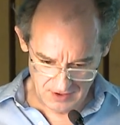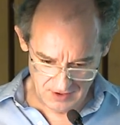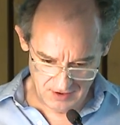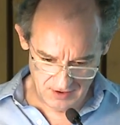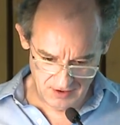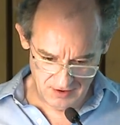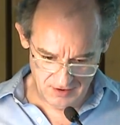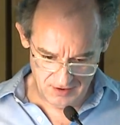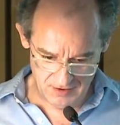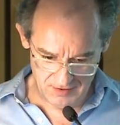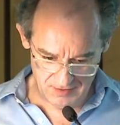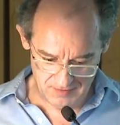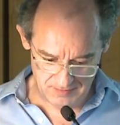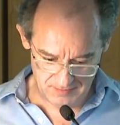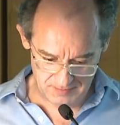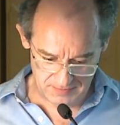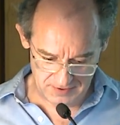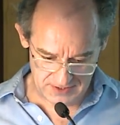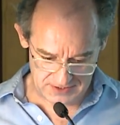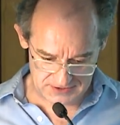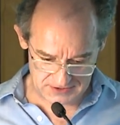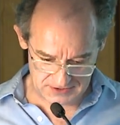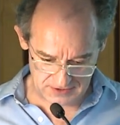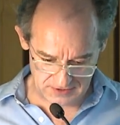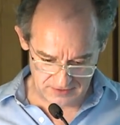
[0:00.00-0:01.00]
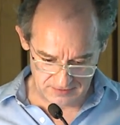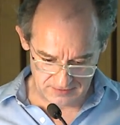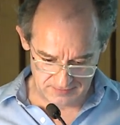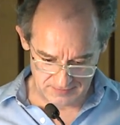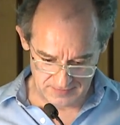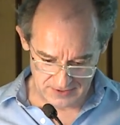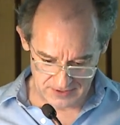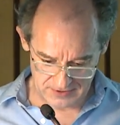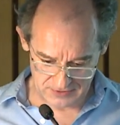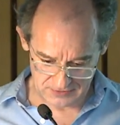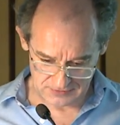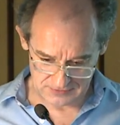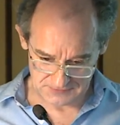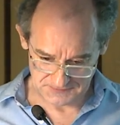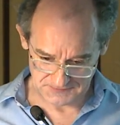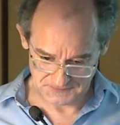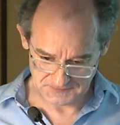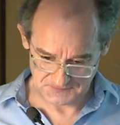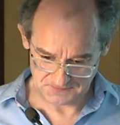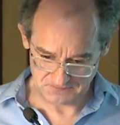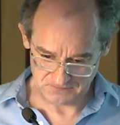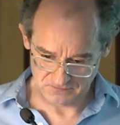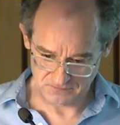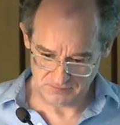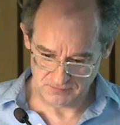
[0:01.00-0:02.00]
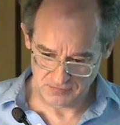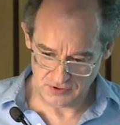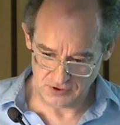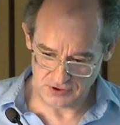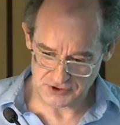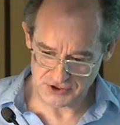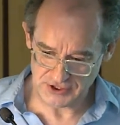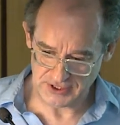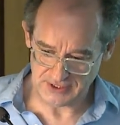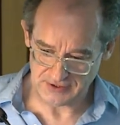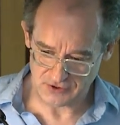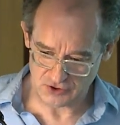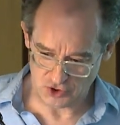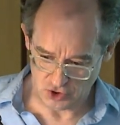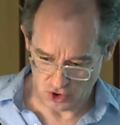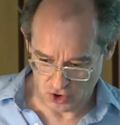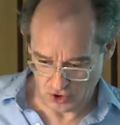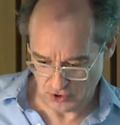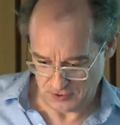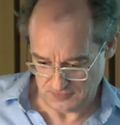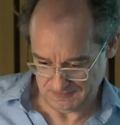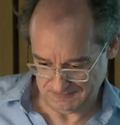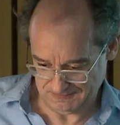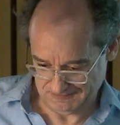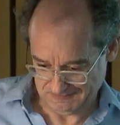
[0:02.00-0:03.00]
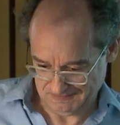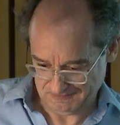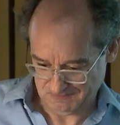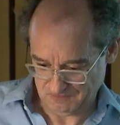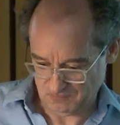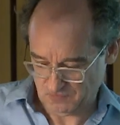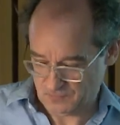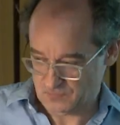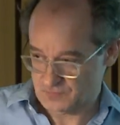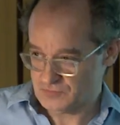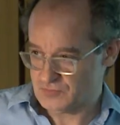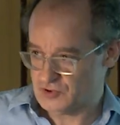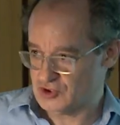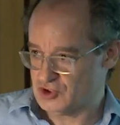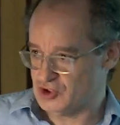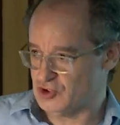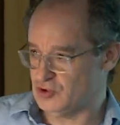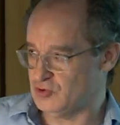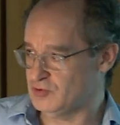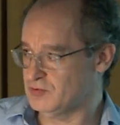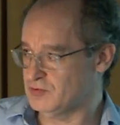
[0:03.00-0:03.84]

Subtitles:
Pretika and Menon. Project Dawn.